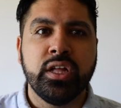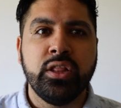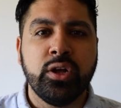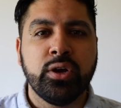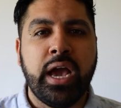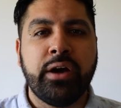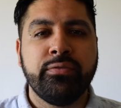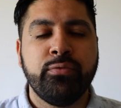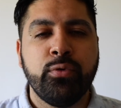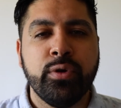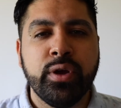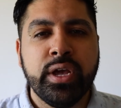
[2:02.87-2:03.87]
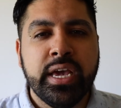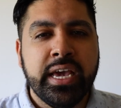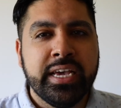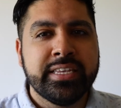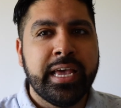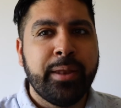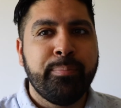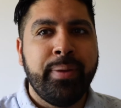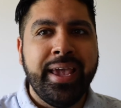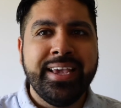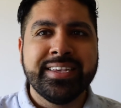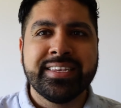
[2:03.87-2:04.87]
look out for is that
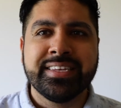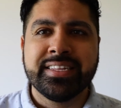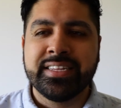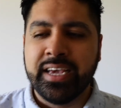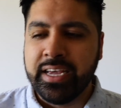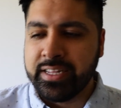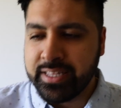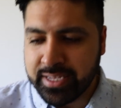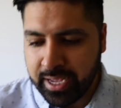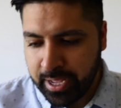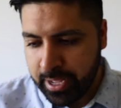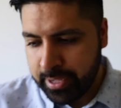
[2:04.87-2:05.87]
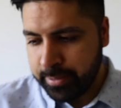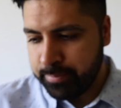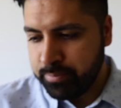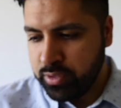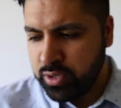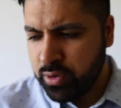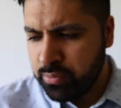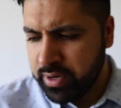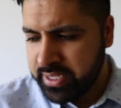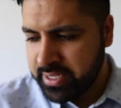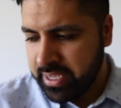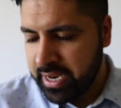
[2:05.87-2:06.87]
banks tend to,
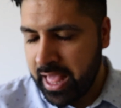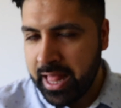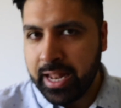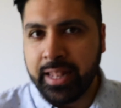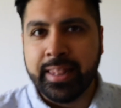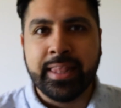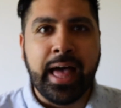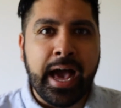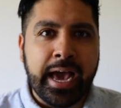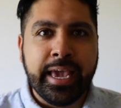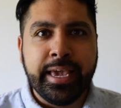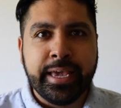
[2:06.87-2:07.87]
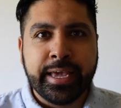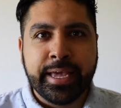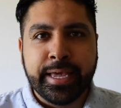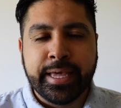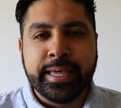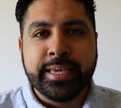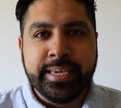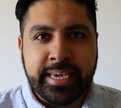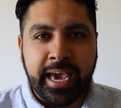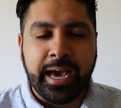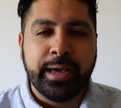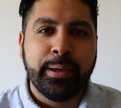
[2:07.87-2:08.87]
lie.
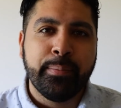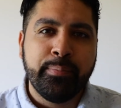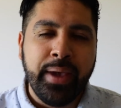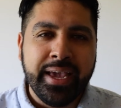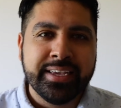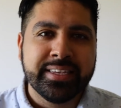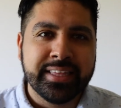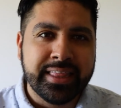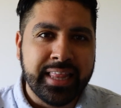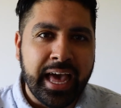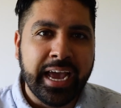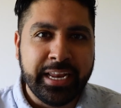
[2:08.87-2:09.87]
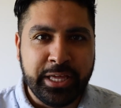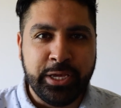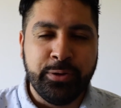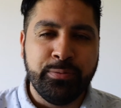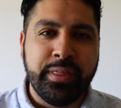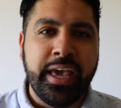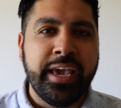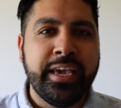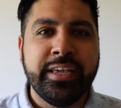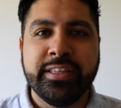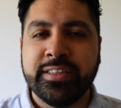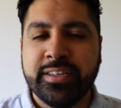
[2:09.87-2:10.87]
Yeah, banks lie to you.
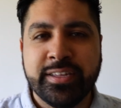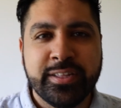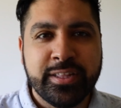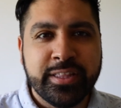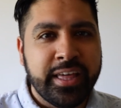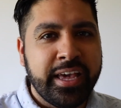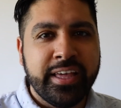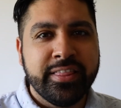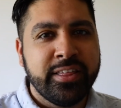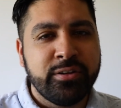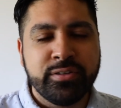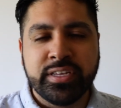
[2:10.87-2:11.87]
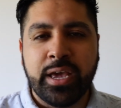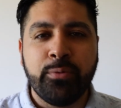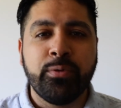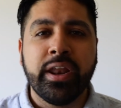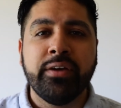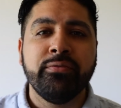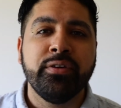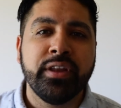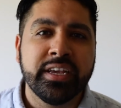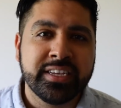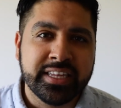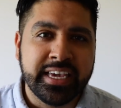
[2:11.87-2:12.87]
They'll say whatever it
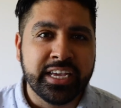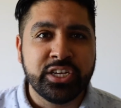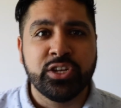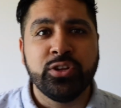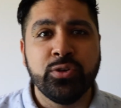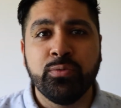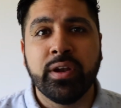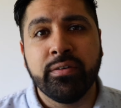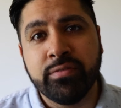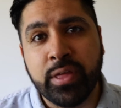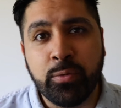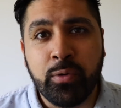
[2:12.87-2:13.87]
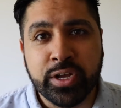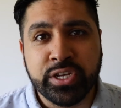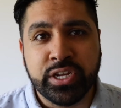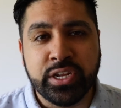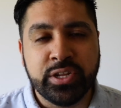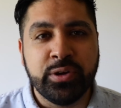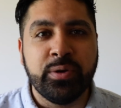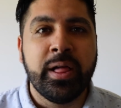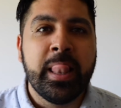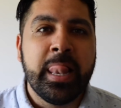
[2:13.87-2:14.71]
is to get you to do whatever they want you to do.